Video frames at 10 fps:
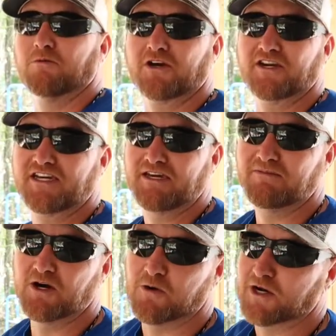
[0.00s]
We're gonna keep
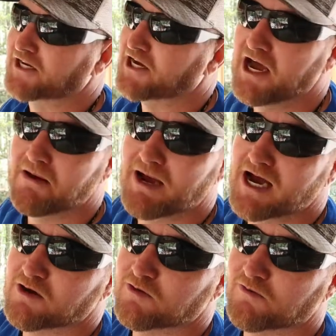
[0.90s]
going. Come
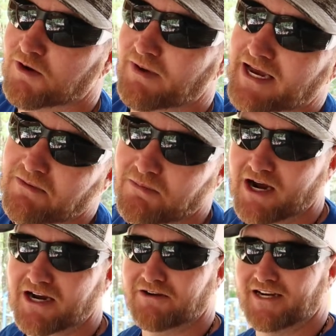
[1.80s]
on, we're making
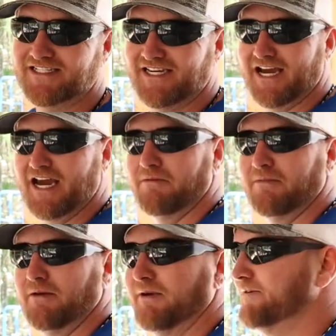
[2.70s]
progress. Yeah,
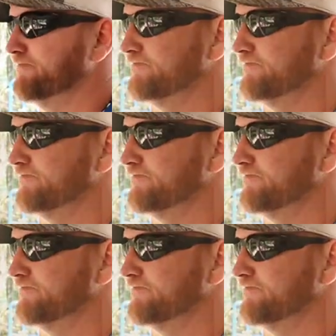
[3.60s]
baby.